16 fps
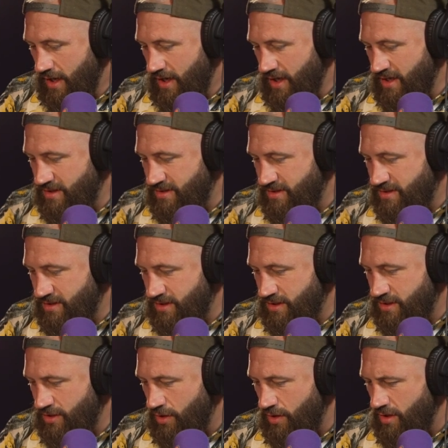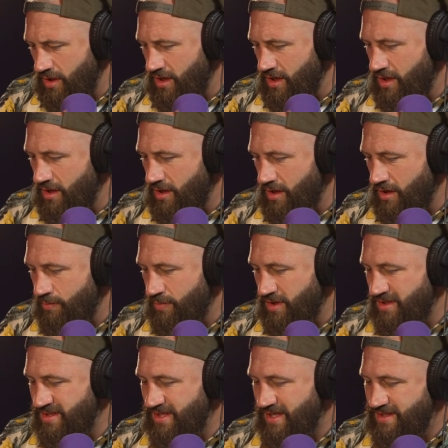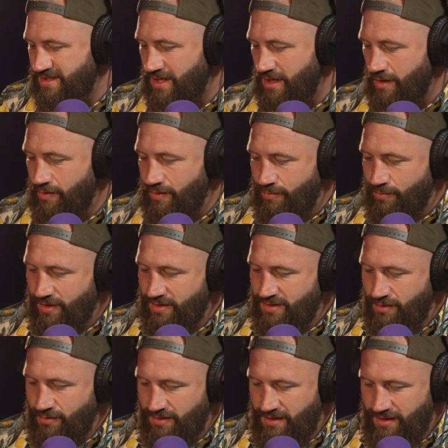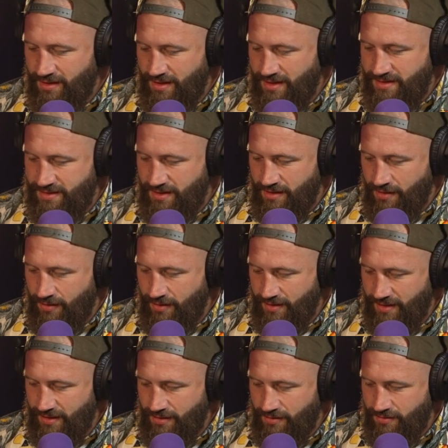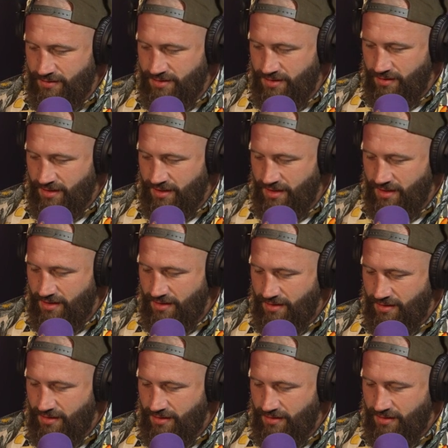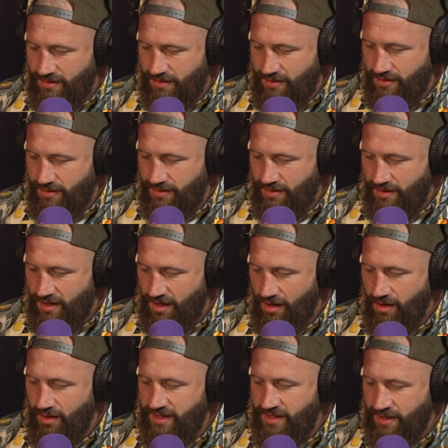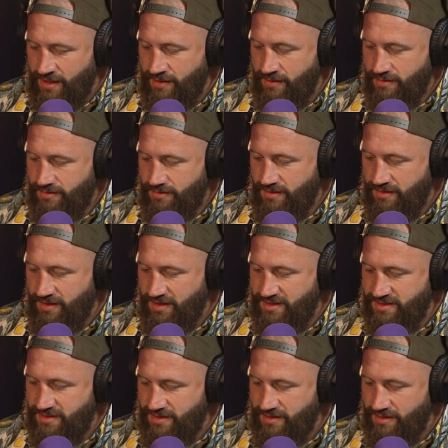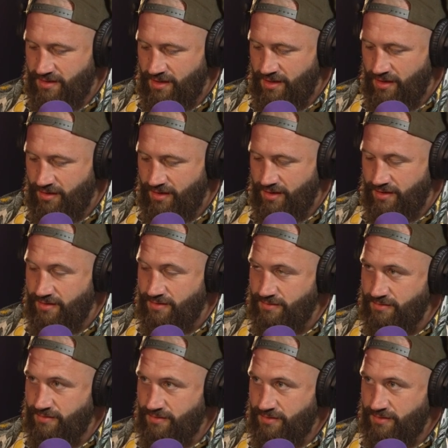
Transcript: It's got a. I'm going to say it's a lion, but I don't think that is a lion. It looks like a like a, a liger. I think it's a, a lion. Yeah.